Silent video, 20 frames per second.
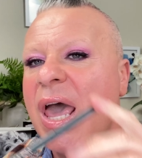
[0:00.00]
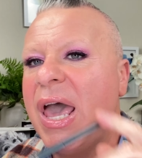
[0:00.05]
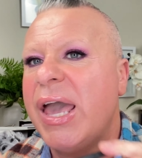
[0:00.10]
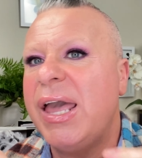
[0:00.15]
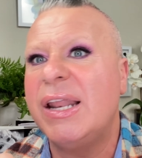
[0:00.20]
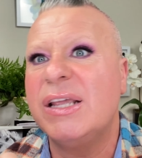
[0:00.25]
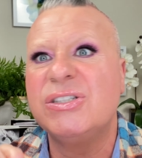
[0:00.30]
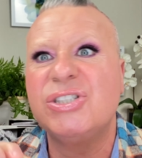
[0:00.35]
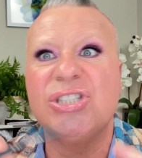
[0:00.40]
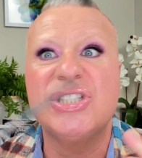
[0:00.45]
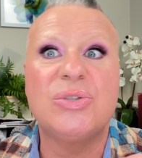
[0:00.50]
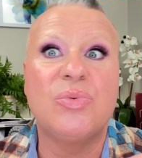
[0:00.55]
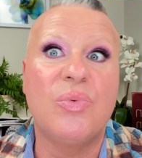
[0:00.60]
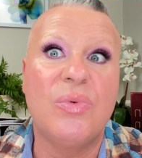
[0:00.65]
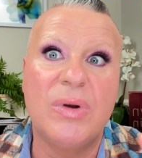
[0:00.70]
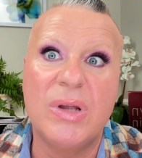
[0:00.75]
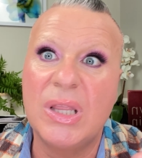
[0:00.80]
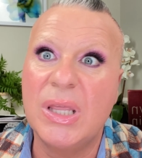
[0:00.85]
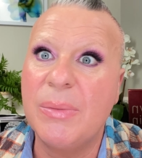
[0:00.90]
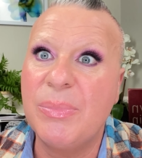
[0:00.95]
It is just
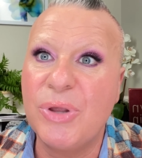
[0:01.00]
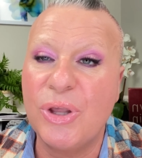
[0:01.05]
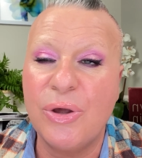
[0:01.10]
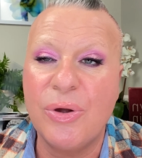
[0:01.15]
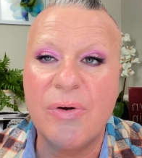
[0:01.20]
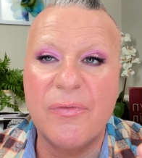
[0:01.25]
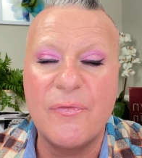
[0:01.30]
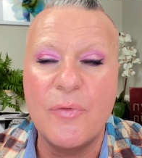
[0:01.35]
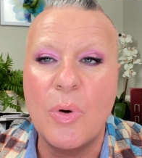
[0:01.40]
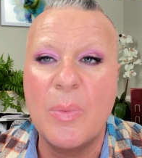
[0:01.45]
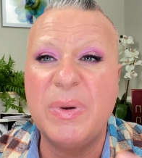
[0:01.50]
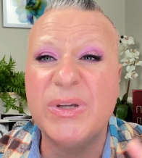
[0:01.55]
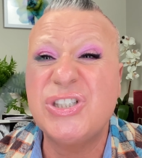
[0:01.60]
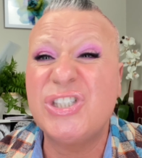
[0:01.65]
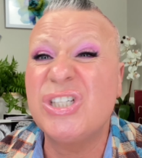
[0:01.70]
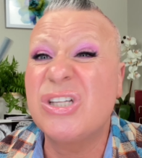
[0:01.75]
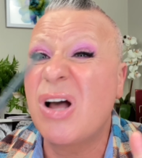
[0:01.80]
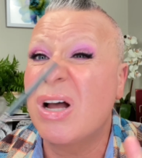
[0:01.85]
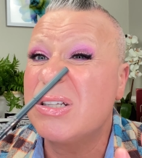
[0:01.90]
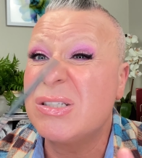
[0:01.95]
really beautiful. But
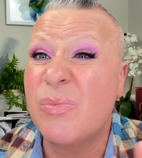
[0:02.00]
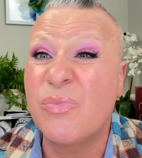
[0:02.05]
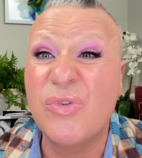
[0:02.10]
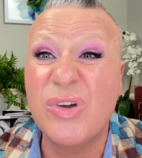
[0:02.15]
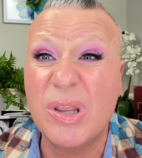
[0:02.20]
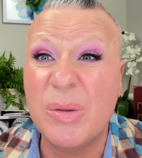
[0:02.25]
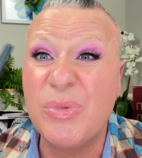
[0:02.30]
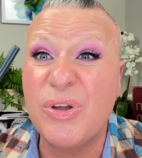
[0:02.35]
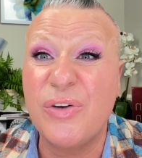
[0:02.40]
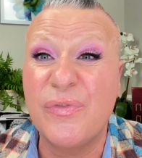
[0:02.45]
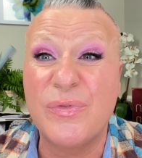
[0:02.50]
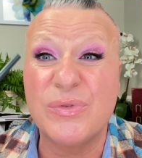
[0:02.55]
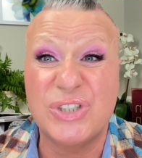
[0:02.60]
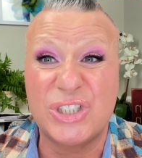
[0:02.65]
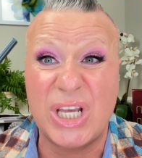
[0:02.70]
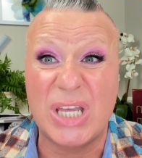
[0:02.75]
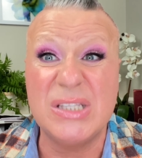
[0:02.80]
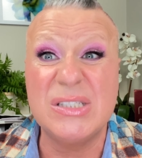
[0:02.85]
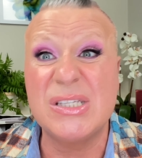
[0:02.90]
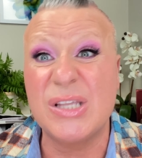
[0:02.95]
she got some really beautiful
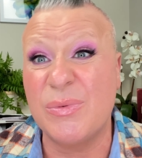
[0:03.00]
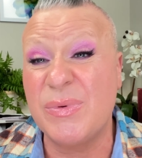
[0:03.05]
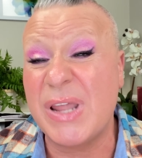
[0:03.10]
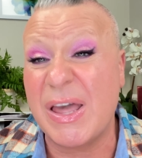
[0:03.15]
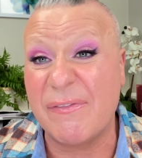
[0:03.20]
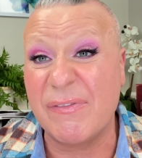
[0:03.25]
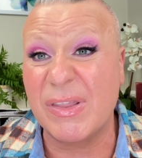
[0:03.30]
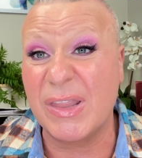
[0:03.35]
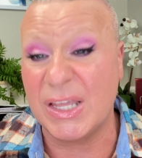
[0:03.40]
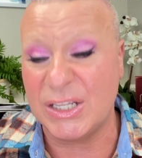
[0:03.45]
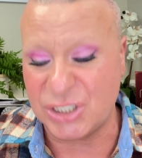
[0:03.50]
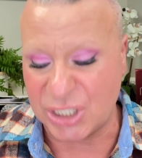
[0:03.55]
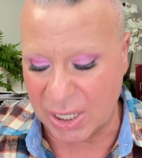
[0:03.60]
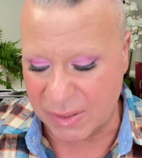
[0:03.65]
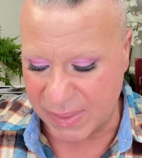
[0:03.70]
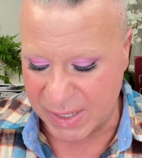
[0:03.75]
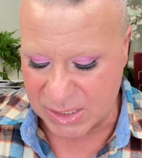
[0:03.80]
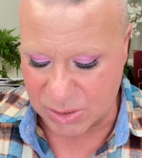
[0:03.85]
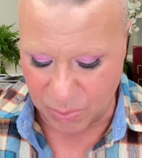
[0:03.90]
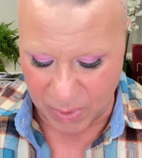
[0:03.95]
shades, so definitely
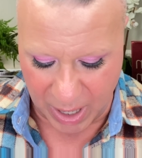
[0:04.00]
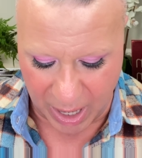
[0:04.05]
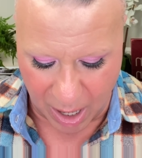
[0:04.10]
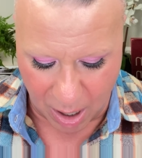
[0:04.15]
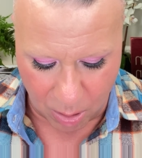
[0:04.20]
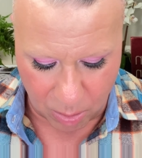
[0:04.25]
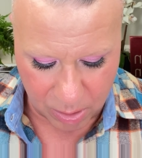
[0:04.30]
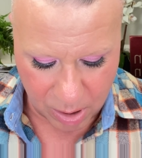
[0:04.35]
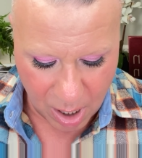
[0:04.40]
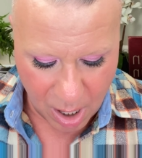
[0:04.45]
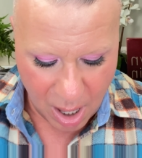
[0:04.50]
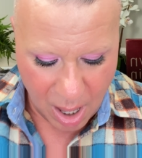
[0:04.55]
check this one out.